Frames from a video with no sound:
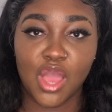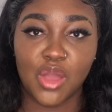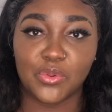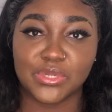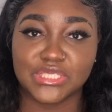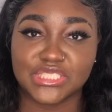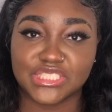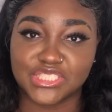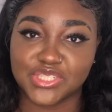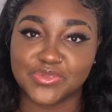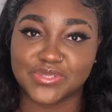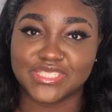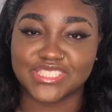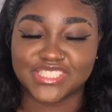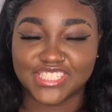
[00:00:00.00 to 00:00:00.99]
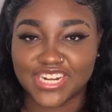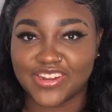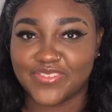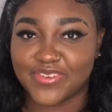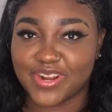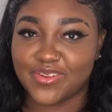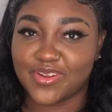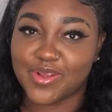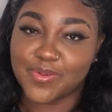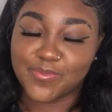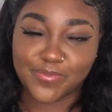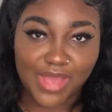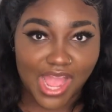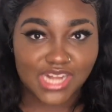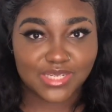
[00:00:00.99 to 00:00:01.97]
What's good, everybody? Welcome
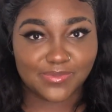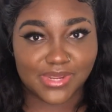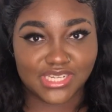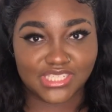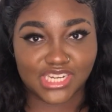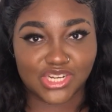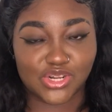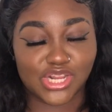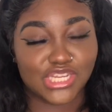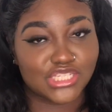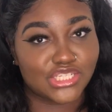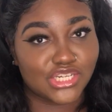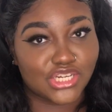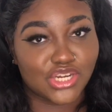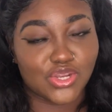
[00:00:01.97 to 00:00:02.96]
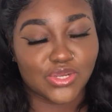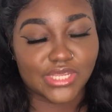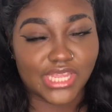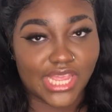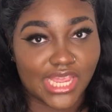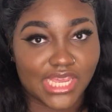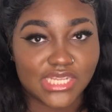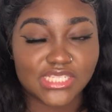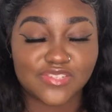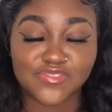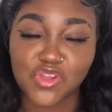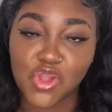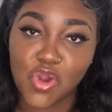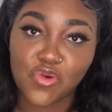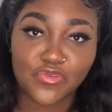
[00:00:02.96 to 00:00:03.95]
back to my channel. It's your girl, Cams. If you
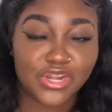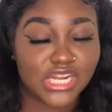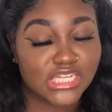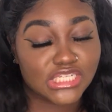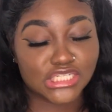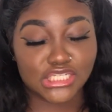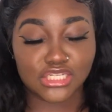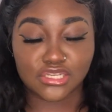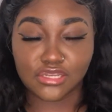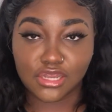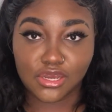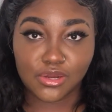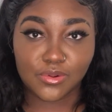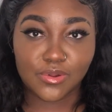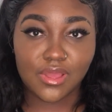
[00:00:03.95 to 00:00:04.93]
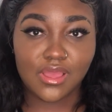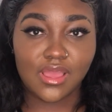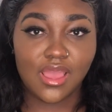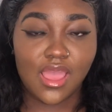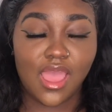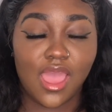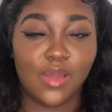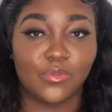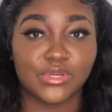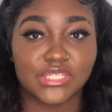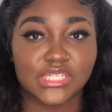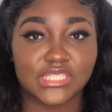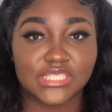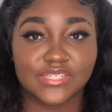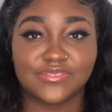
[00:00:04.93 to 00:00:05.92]
already didn't know, what you
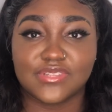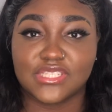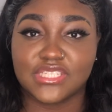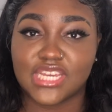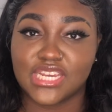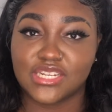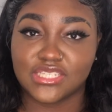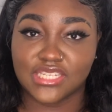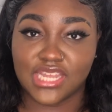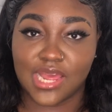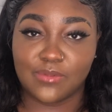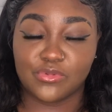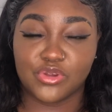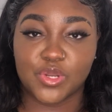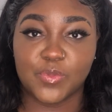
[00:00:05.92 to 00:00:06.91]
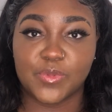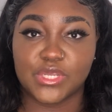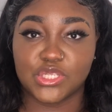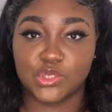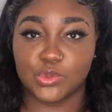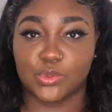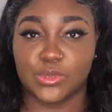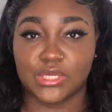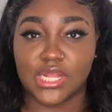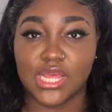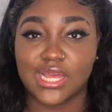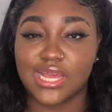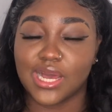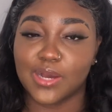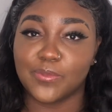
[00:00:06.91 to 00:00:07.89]
can see from the title today, I'm going to be doing
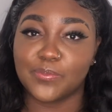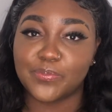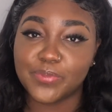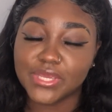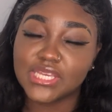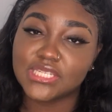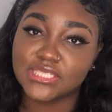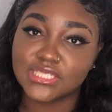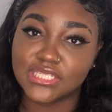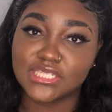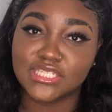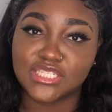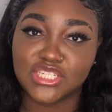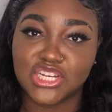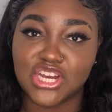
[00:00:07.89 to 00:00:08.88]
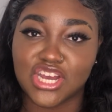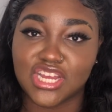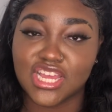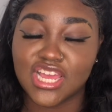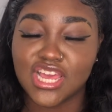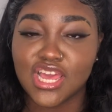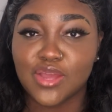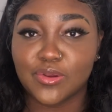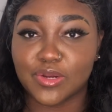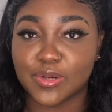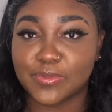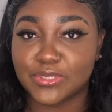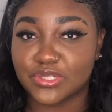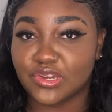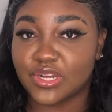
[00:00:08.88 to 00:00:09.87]
a big sis talk. We're going
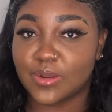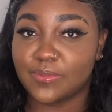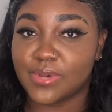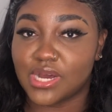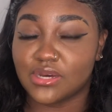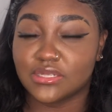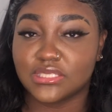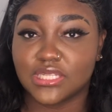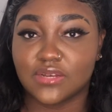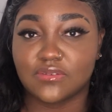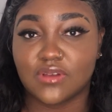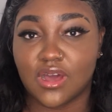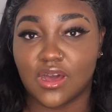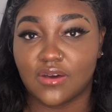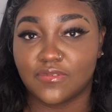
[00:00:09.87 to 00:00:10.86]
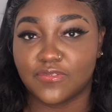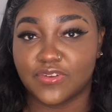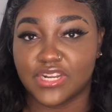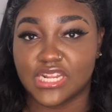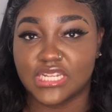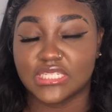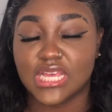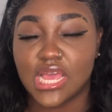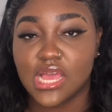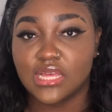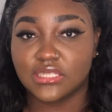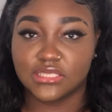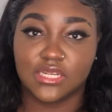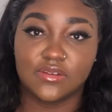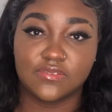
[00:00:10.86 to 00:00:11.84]
to be talking about self-confidence,
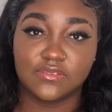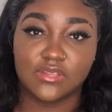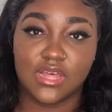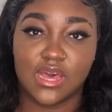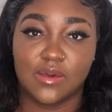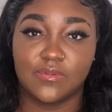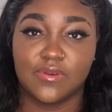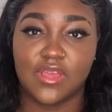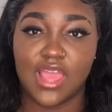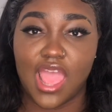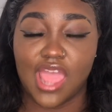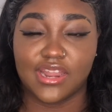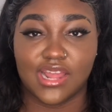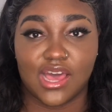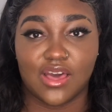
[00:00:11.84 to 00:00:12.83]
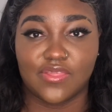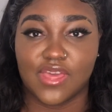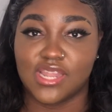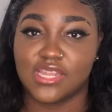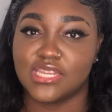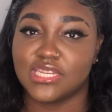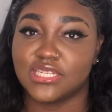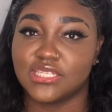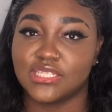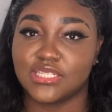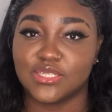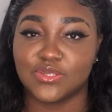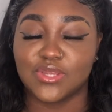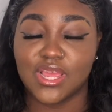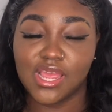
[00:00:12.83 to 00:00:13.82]
self-love, and how that leads
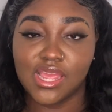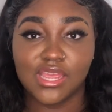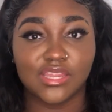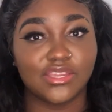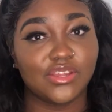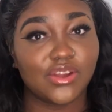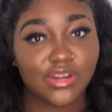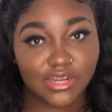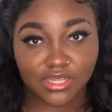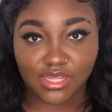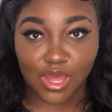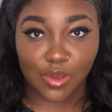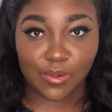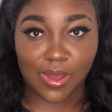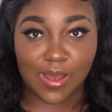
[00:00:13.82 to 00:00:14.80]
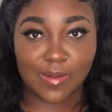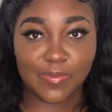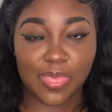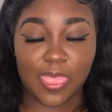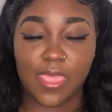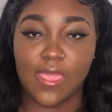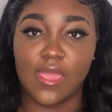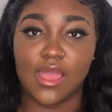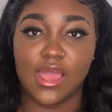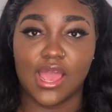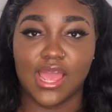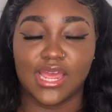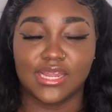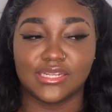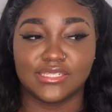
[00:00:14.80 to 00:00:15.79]
to your glow up.
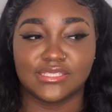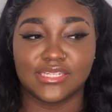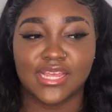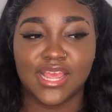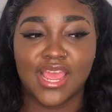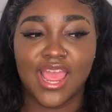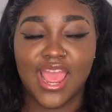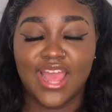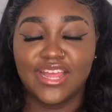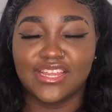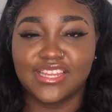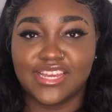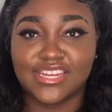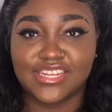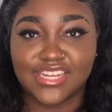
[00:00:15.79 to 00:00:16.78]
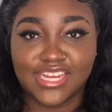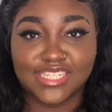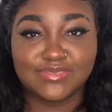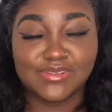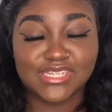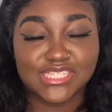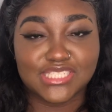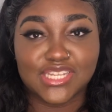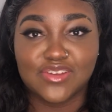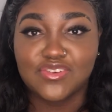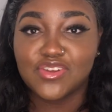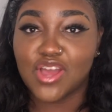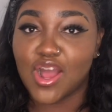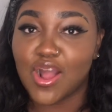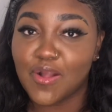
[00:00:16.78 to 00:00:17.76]
And yeah, guys, make yourself
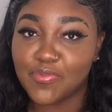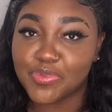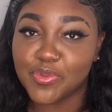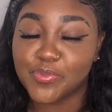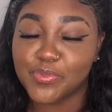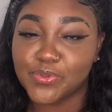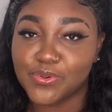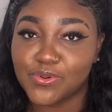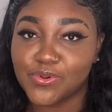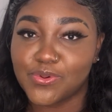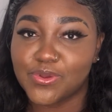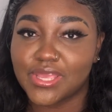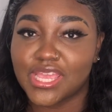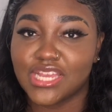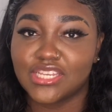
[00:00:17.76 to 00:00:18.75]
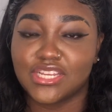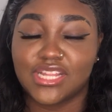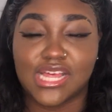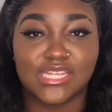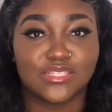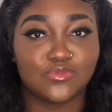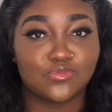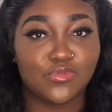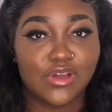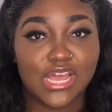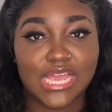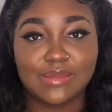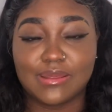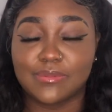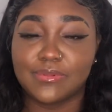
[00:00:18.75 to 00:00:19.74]
comfortable. Get your glass of
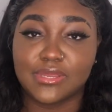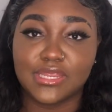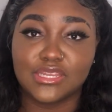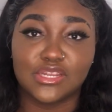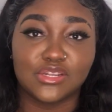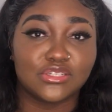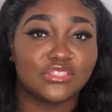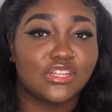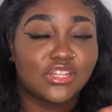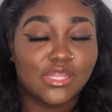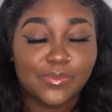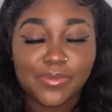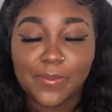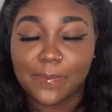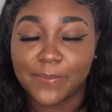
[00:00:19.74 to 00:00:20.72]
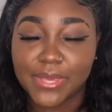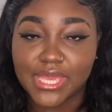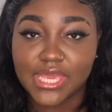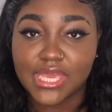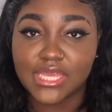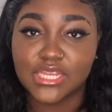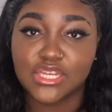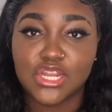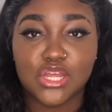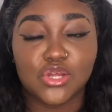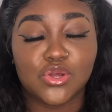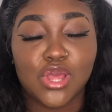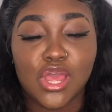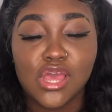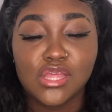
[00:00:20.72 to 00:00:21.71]
wine. Maybe, snuggle up in bed.
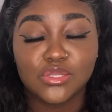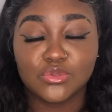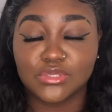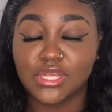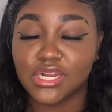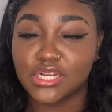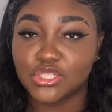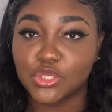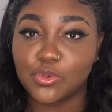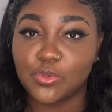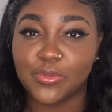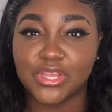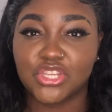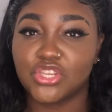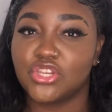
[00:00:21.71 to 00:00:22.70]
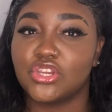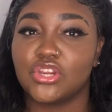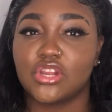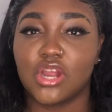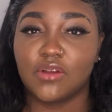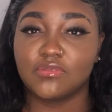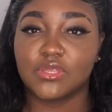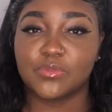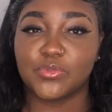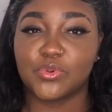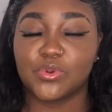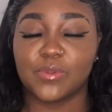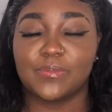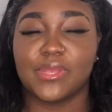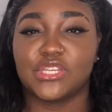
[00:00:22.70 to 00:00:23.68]
What you got to do. Make sure you're comfortable
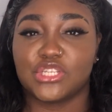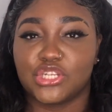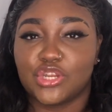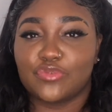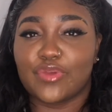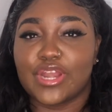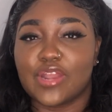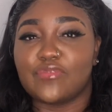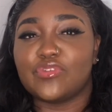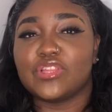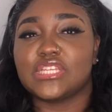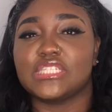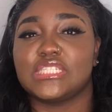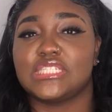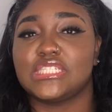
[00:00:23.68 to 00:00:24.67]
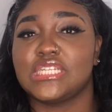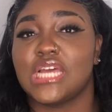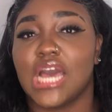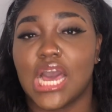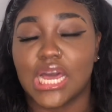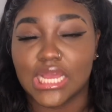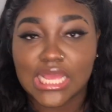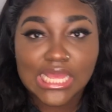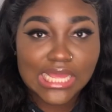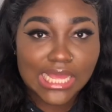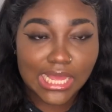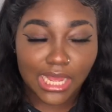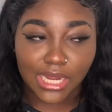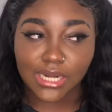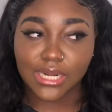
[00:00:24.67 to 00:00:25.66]
and make sure you're ready for this talk.
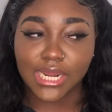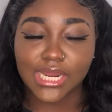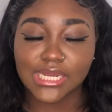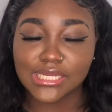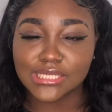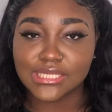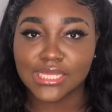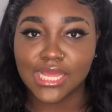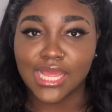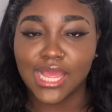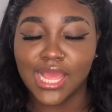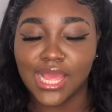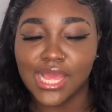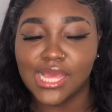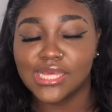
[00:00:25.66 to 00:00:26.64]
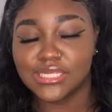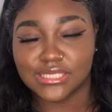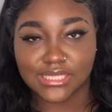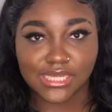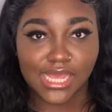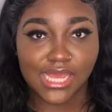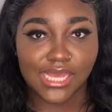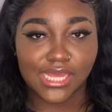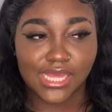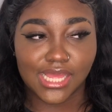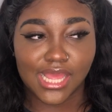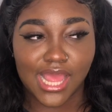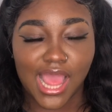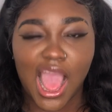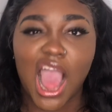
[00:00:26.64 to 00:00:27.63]
All right? So yeah,
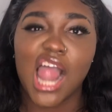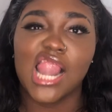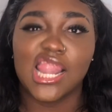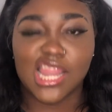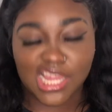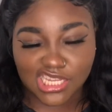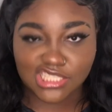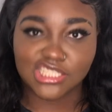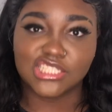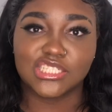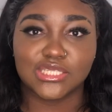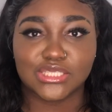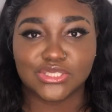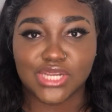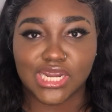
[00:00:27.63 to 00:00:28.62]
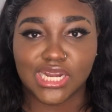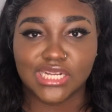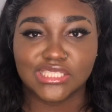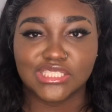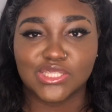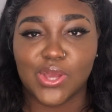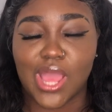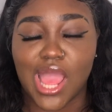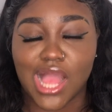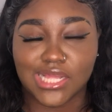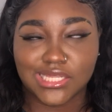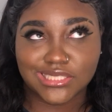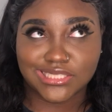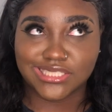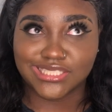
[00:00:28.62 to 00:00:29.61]
let's just jump straight into
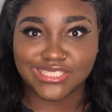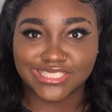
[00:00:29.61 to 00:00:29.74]
it.